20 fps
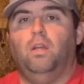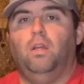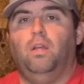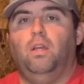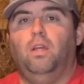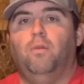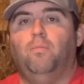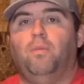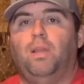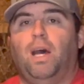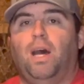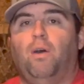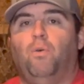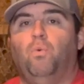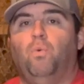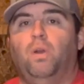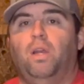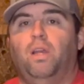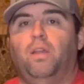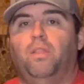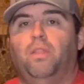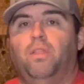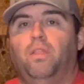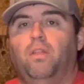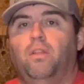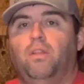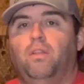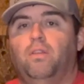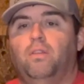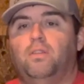am not with
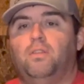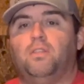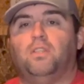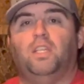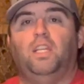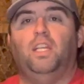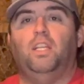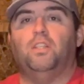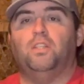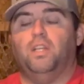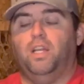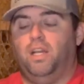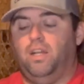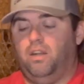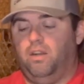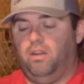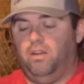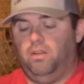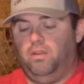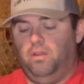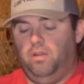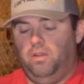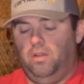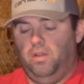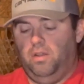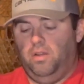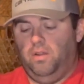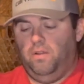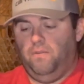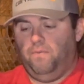ski chatter.
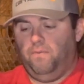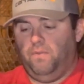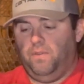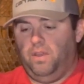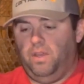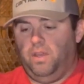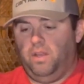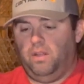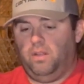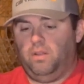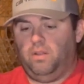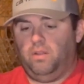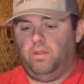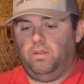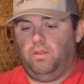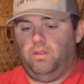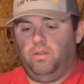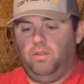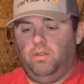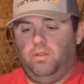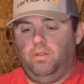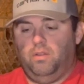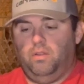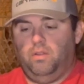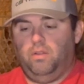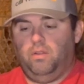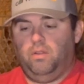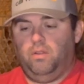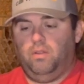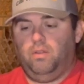And
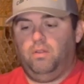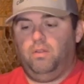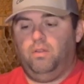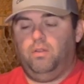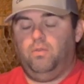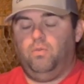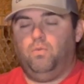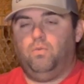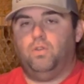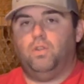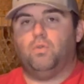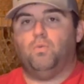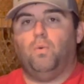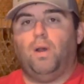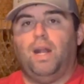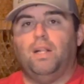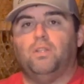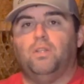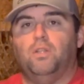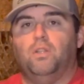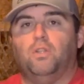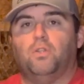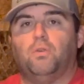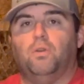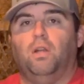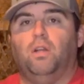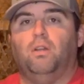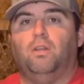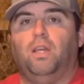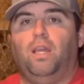just watching the
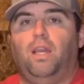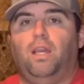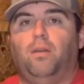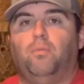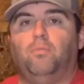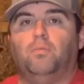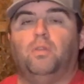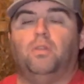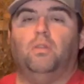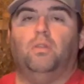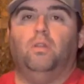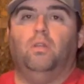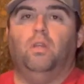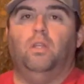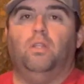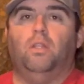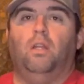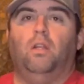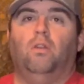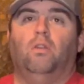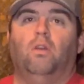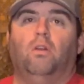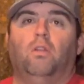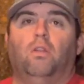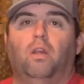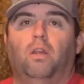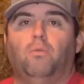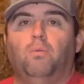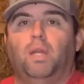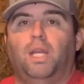trail cams, it didn't look
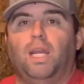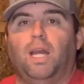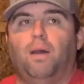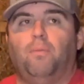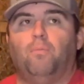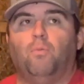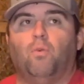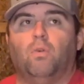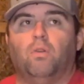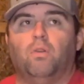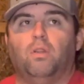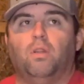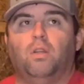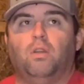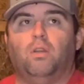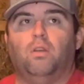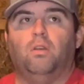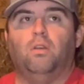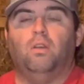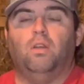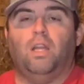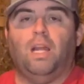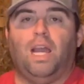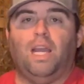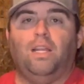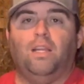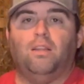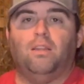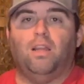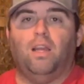like we got more than 9
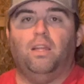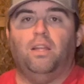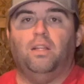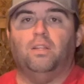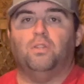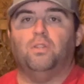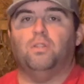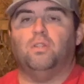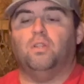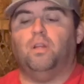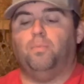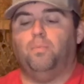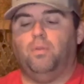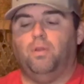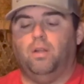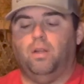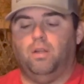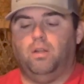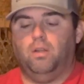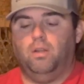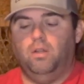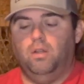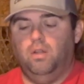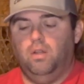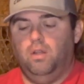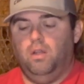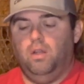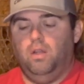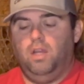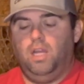to 10 inches up there.
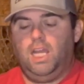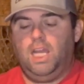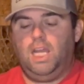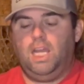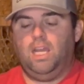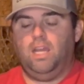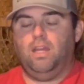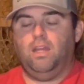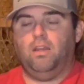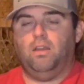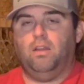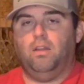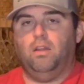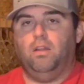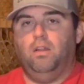And